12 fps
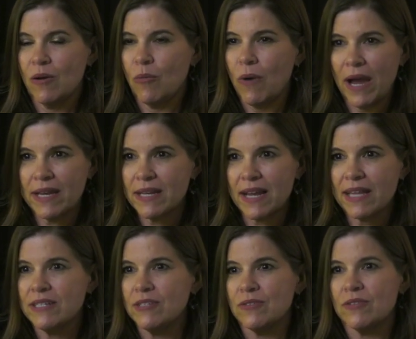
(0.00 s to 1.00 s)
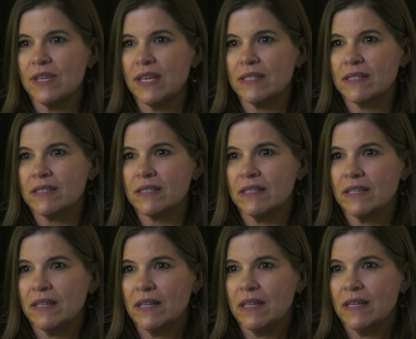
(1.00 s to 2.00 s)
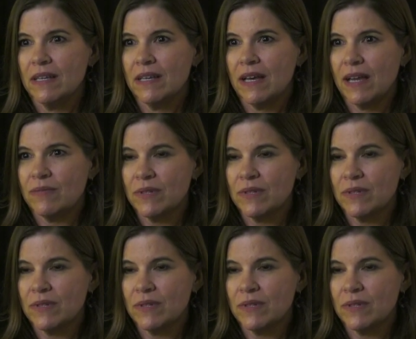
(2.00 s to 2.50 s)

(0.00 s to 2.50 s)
Why did I do this? I